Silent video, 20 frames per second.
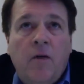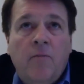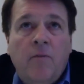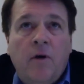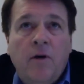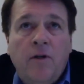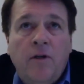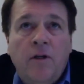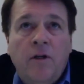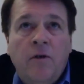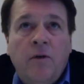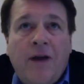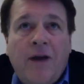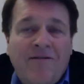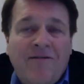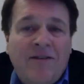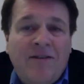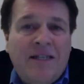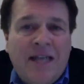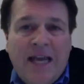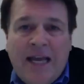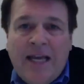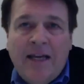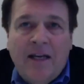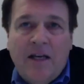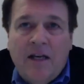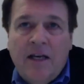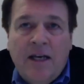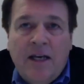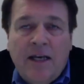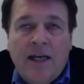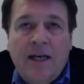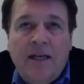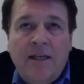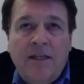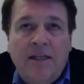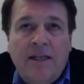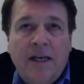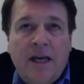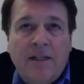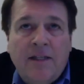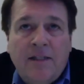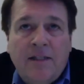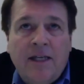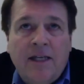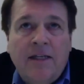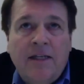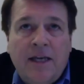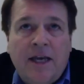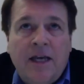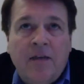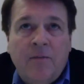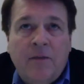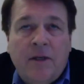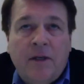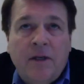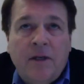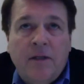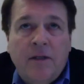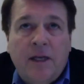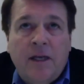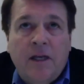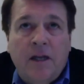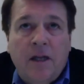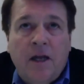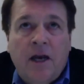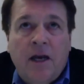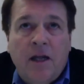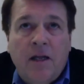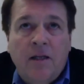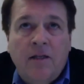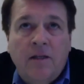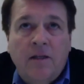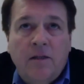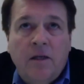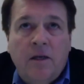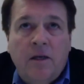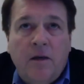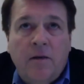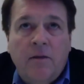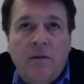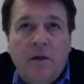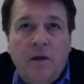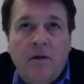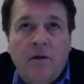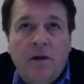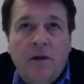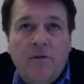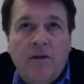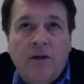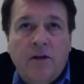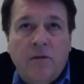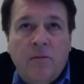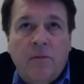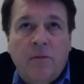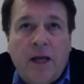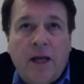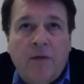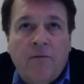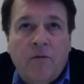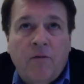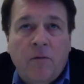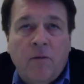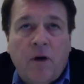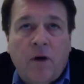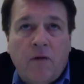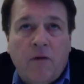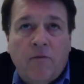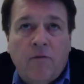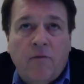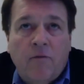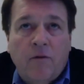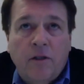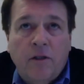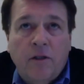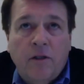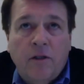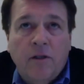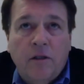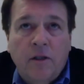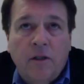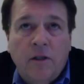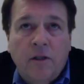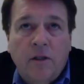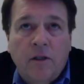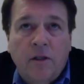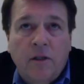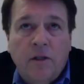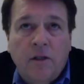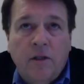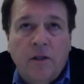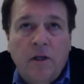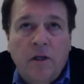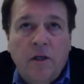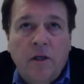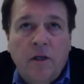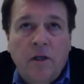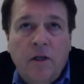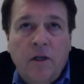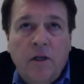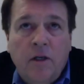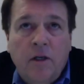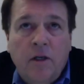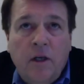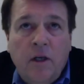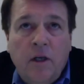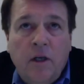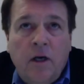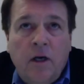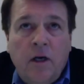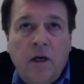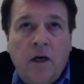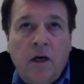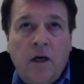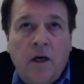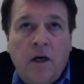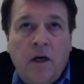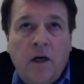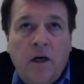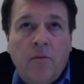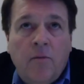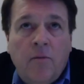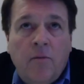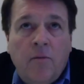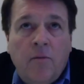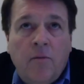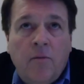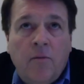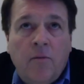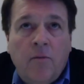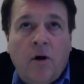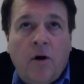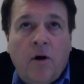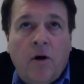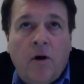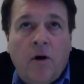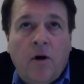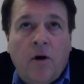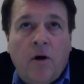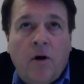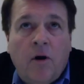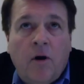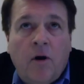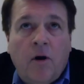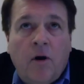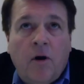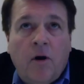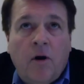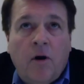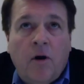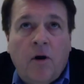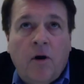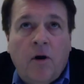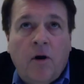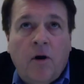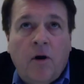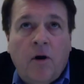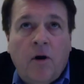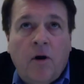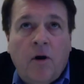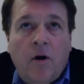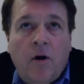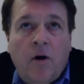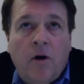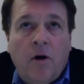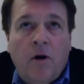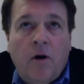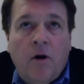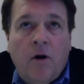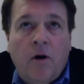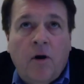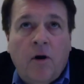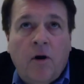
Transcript: Do you have data? And again, I say data because, again, a lot of these innovation platform offerings are helping to surface things that would not have been surfaced before.